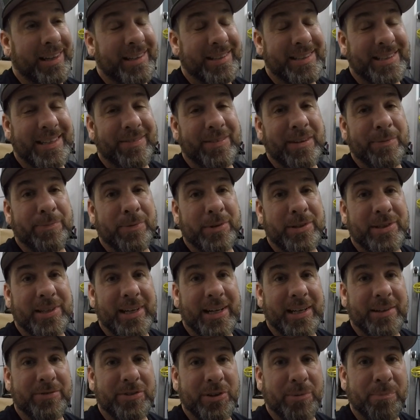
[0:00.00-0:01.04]

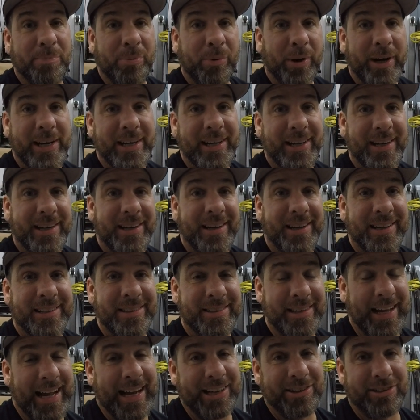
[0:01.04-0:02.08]
70% of your braking is
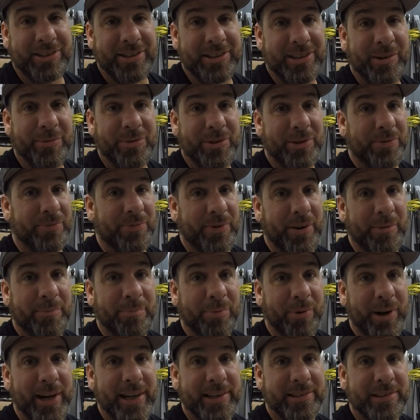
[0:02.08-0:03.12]
actually done with your front
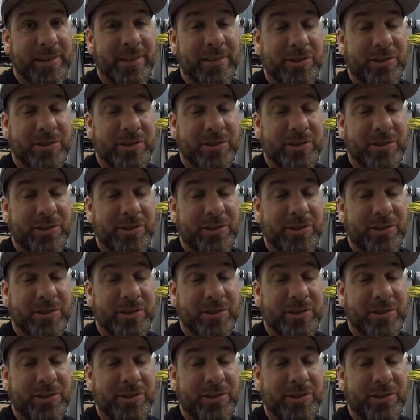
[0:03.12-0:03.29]
brakes.